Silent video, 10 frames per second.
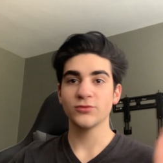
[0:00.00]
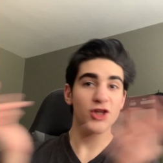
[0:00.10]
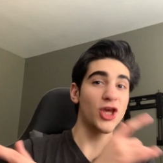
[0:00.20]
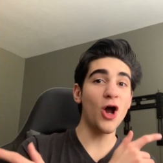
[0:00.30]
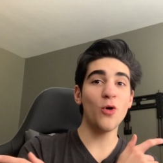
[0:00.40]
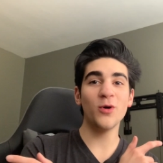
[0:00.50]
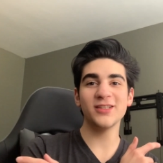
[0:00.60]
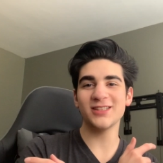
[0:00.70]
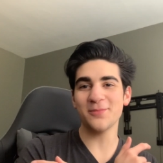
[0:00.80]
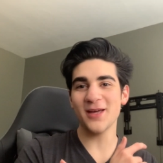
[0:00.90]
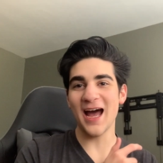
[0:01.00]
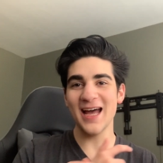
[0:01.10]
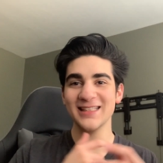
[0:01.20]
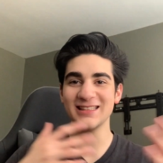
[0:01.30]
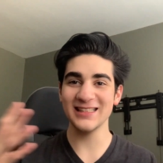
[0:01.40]
Yo, what is up
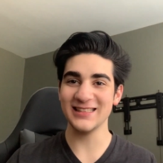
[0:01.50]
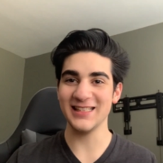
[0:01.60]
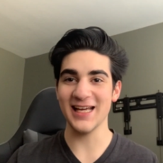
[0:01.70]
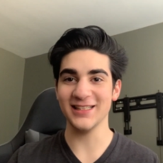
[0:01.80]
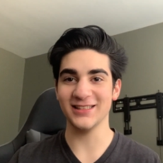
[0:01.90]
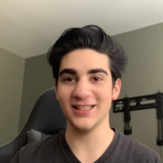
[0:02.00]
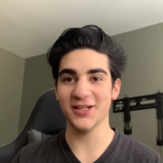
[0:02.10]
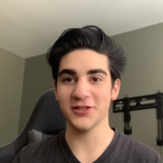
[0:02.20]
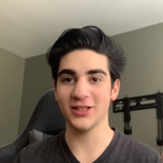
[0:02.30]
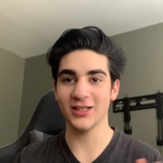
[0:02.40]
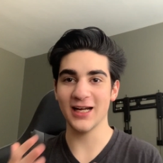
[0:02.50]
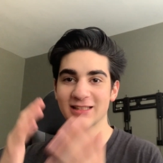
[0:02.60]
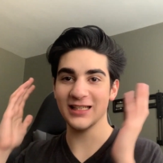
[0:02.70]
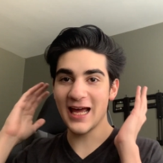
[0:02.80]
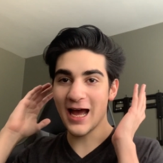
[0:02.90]
guys? It's Danzio here, and
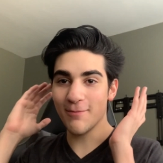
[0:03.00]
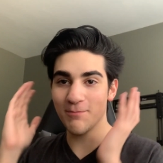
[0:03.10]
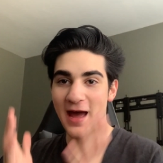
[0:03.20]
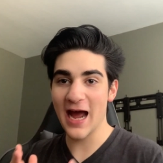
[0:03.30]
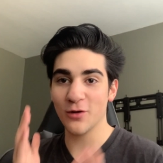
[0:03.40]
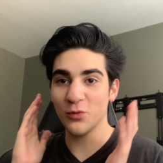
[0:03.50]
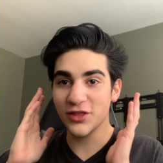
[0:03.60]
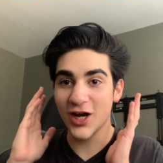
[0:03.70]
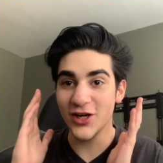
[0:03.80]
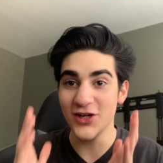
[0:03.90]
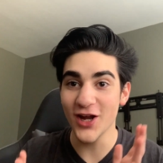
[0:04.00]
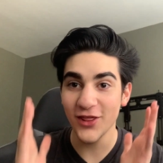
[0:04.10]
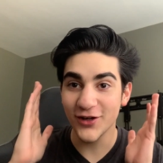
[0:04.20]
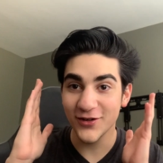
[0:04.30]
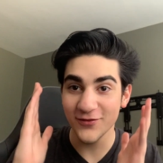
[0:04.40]
today I'm back with
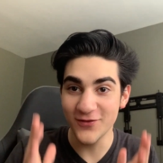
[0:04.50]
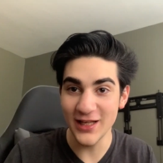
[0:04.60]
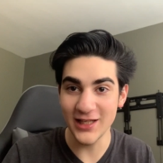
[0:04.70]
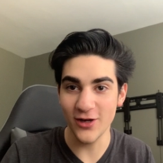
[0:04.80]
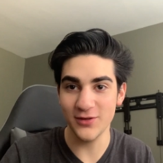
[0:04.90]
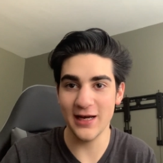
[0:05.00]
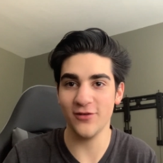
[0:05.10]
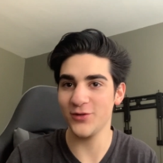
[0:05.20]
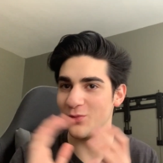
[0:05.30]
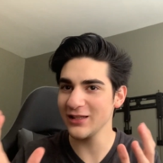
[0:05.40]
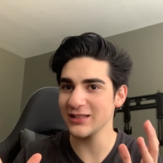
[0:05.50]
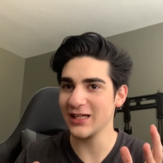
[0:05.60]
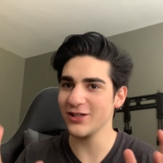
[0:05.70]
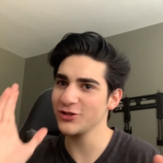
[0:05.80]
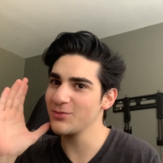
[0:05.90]
another video. Now, if you read the
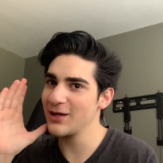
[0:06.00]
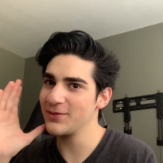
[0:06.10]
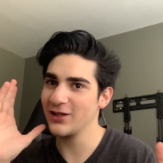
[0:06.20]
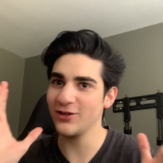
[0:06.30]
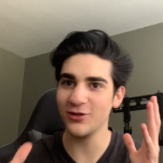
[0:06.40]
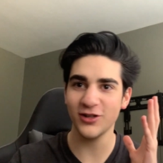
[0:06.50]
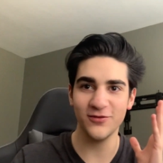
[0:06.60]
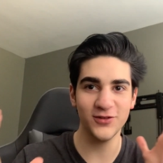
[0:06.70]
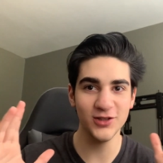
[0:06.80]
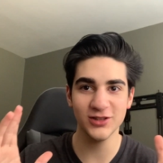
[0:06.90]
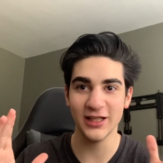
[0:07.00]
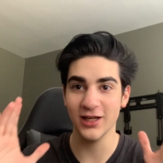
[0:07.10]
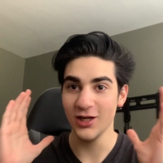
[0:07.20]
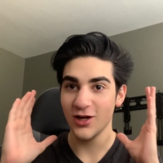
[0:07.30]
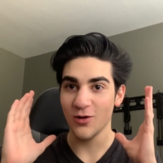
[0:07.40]
title, you might be a little confused,
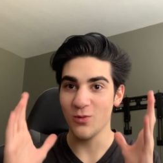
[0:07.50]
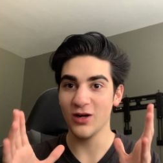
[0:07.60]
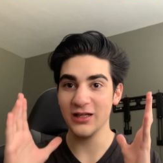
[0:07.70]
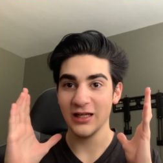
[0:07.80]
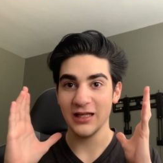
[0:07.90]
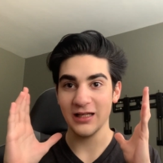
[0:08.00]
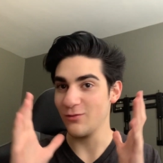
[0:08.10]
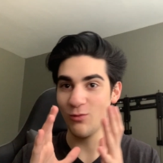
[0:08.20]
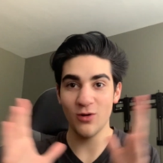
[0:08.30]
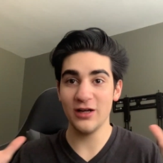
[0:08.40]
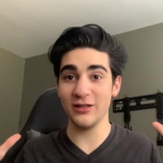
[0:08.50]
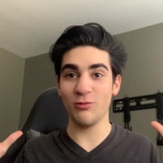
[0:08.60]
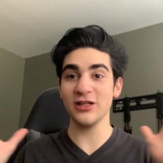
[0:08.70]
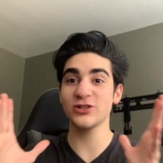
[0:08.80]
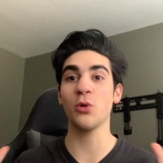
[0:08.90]
like, what, what,
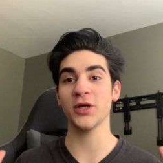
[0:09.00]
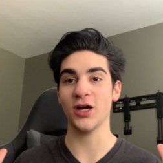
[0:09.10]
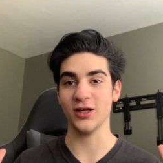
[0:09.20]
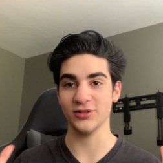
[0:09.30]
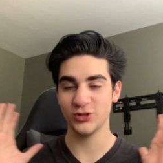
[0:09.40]
what is going on?